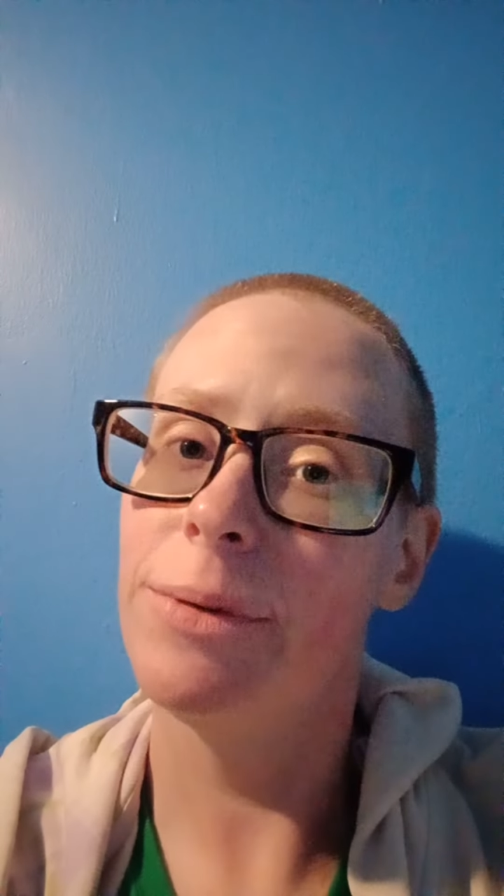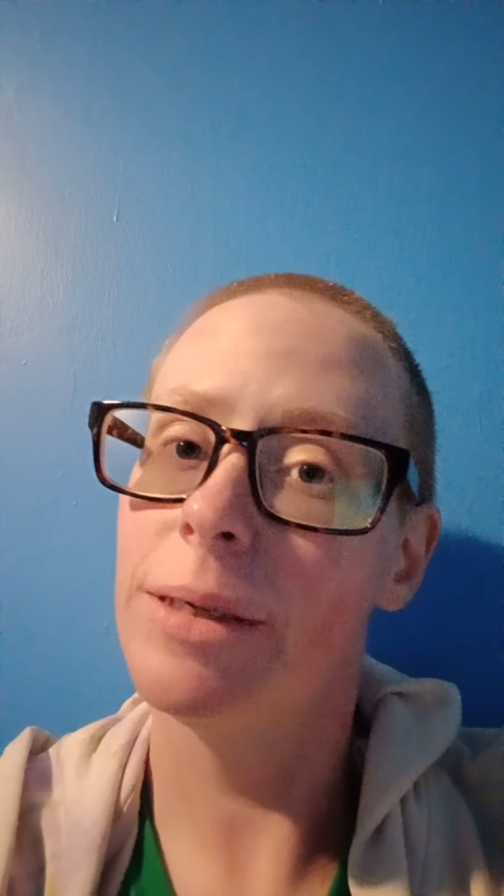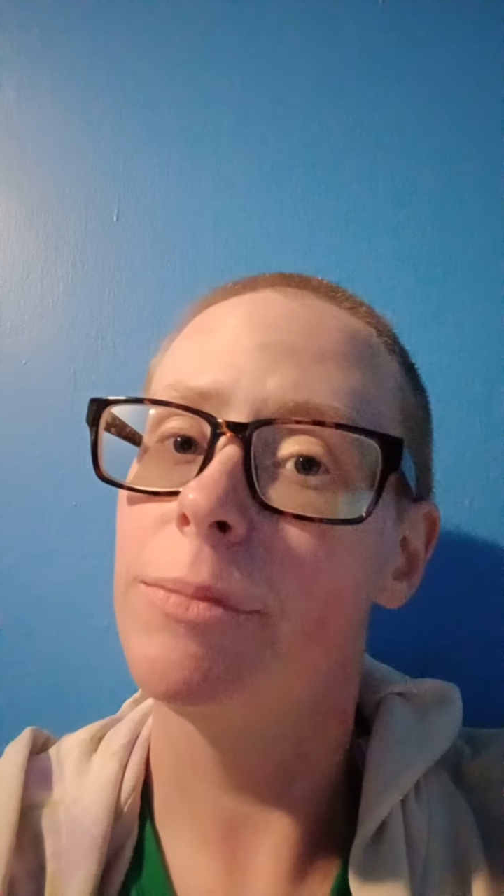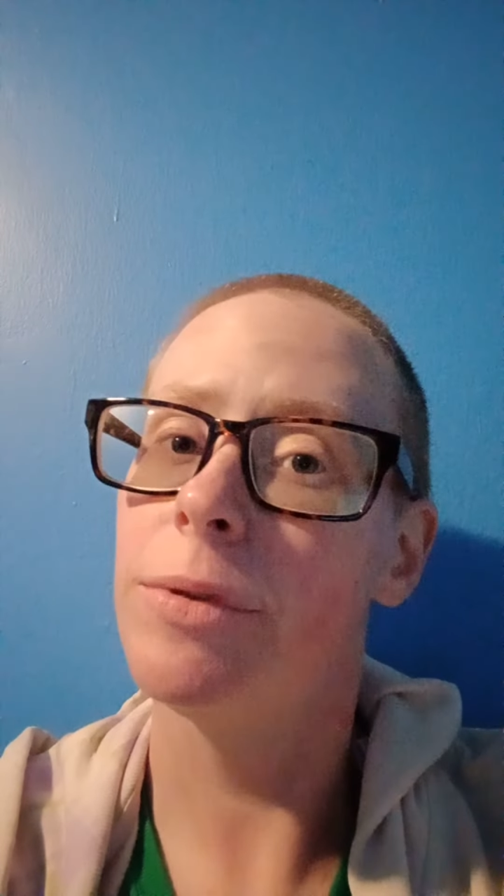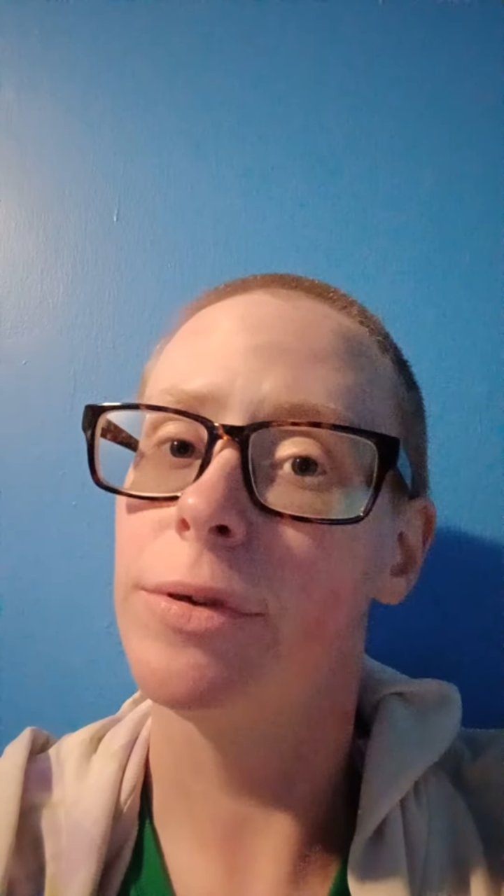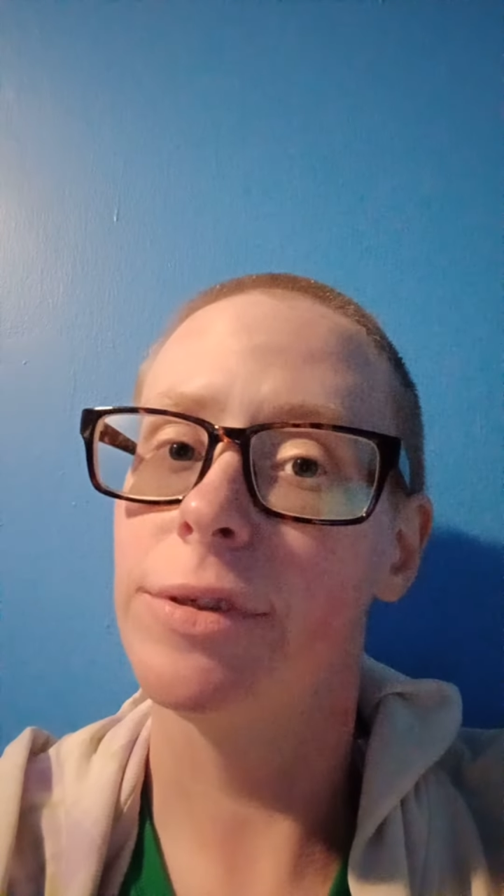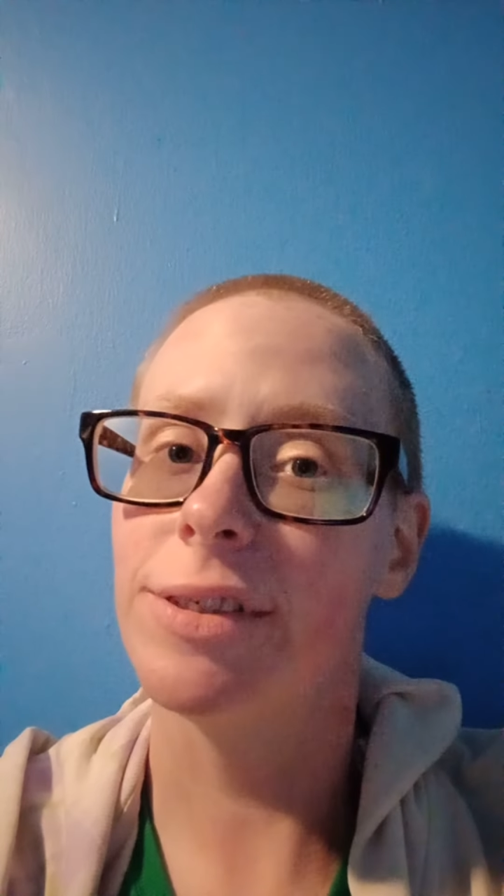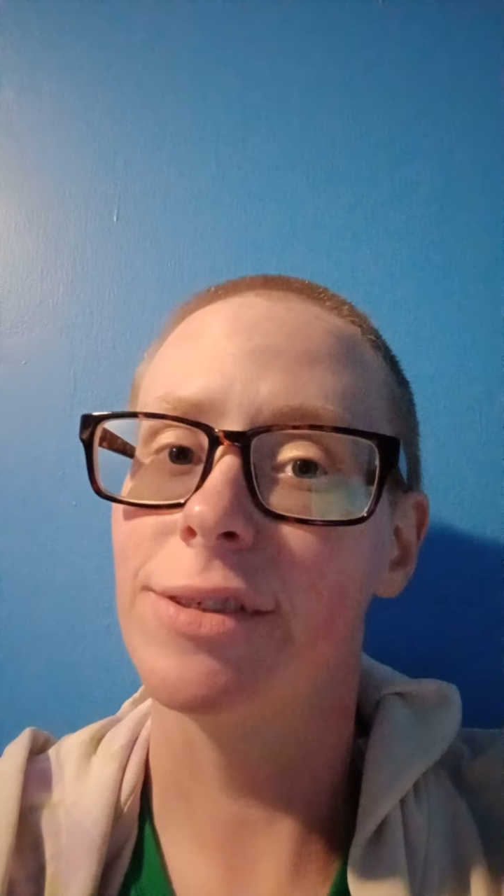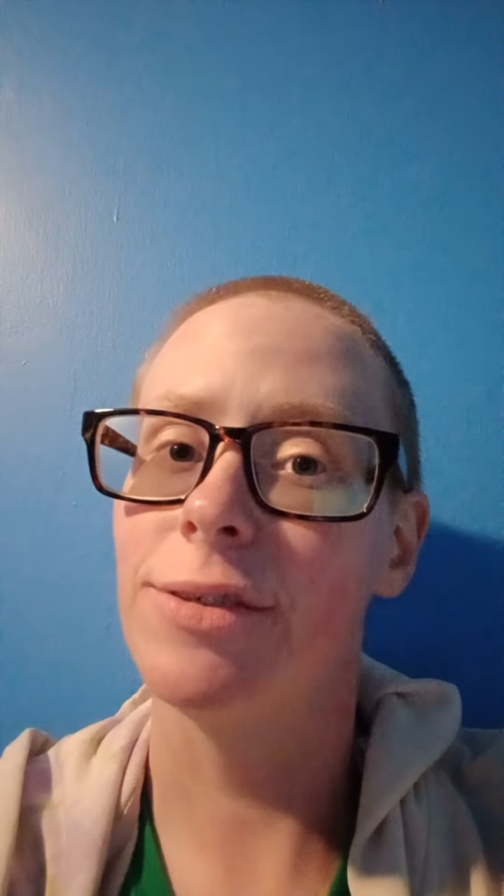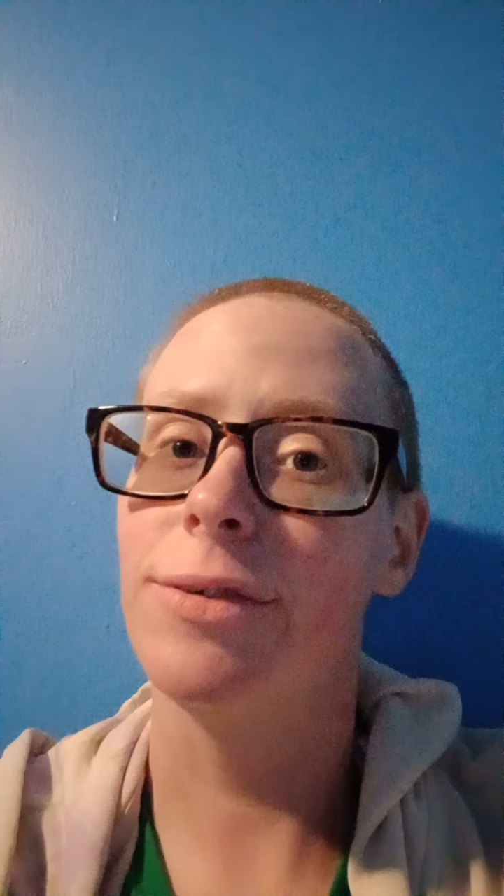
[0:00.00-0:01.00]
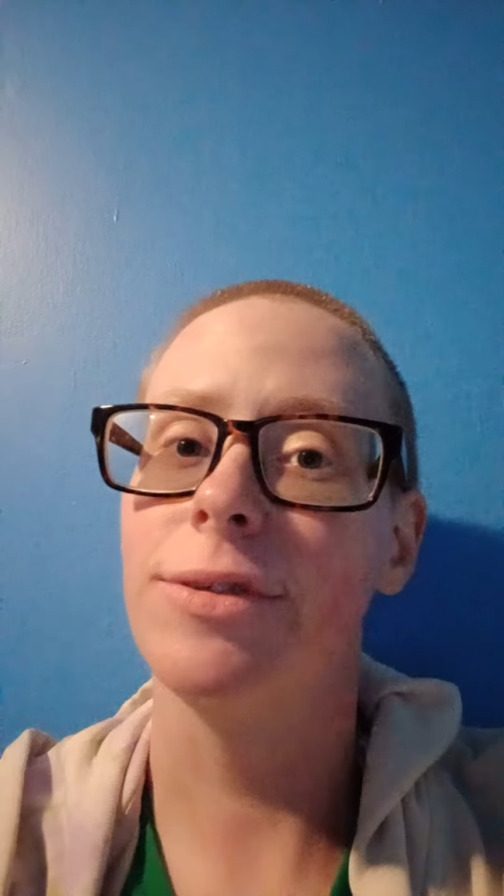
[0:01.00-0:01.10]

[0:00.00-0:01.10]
I'm 36